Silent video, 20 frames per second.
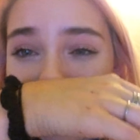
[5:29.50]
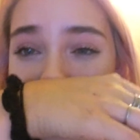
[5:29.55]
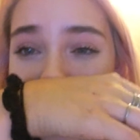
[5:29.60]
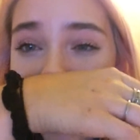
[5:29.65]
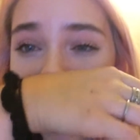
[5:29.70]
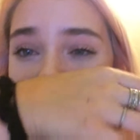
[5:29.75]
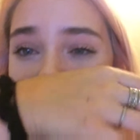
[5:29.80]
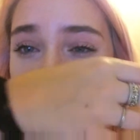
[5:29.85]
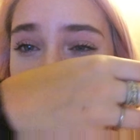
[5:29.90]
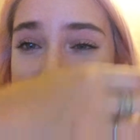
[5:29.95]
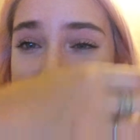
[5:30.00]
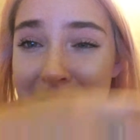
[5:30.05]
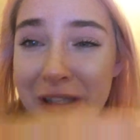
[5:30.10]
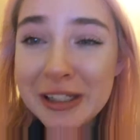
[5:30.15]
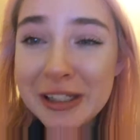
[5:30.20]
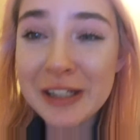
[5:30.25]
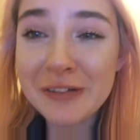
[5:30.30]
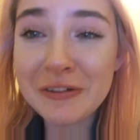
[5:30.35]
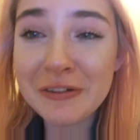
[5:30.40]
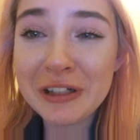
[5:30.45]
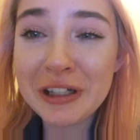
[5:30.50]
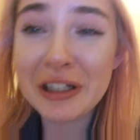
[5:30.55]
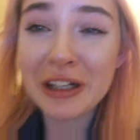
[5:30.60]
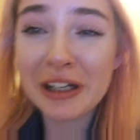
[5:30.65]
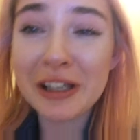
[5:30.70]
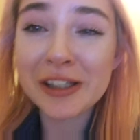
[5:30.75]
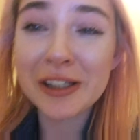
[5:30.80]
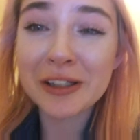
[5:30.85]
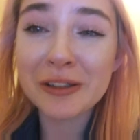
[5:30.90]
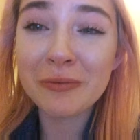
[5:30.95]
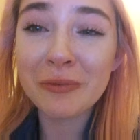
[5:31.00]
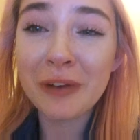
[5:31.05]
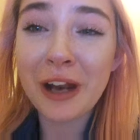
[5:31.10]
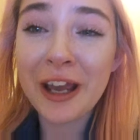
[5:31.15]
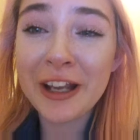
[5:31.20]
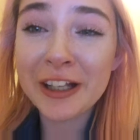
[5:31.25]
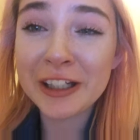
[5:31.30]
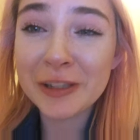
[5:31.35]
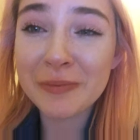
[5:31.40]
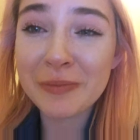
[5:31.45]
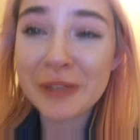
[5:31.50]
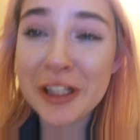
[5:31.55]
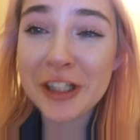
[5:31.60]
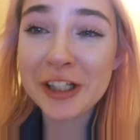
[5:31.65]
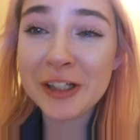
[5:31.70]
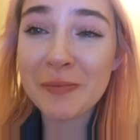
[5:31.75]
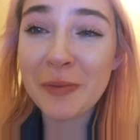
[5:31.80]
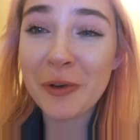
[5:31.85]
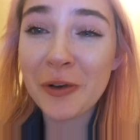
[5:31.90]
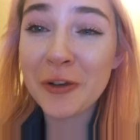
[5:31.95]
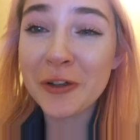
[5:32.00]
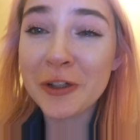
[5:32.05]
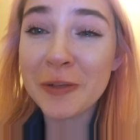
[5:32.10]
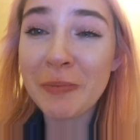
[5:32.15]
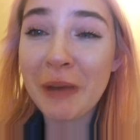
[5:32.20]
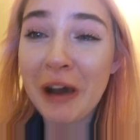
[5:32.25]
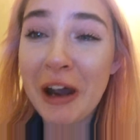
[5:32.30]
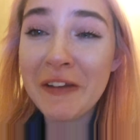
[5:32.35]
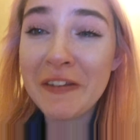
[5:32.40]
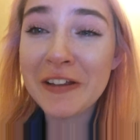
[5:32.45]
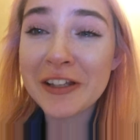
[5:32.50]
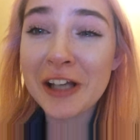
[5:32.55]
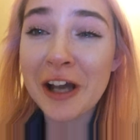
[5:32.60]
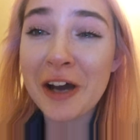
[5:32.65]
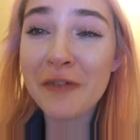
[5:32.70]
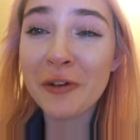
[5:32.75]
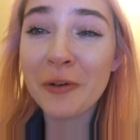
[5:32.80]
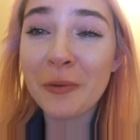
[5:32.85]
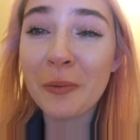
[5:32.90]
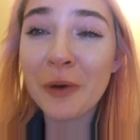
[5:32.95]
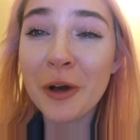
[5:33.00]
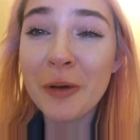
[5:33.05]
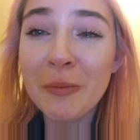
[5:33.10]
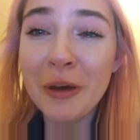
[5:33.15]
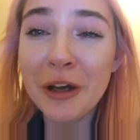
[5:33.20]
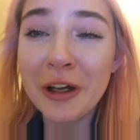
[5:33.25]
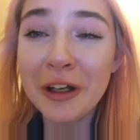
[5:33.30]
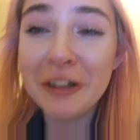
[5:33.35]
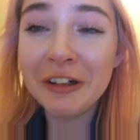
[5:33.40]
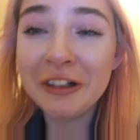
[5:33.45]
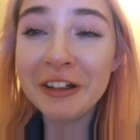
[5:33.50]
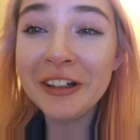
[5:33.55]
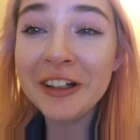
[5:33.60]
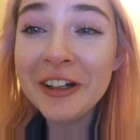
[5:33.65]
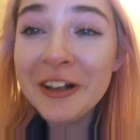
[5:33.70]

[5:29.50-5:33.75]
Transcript: What happens if she doesn't like to be spooned by this other woman?